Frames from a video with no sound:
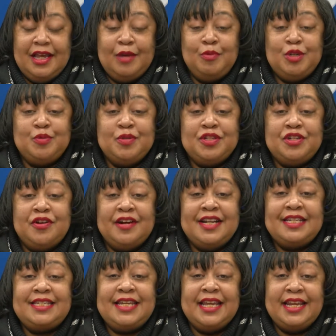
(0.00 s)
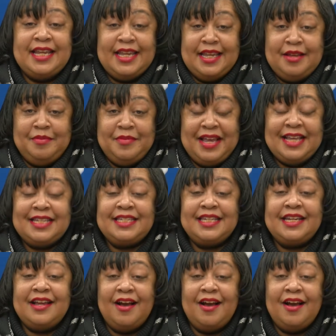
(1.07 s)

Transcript: which will start at ten a m at City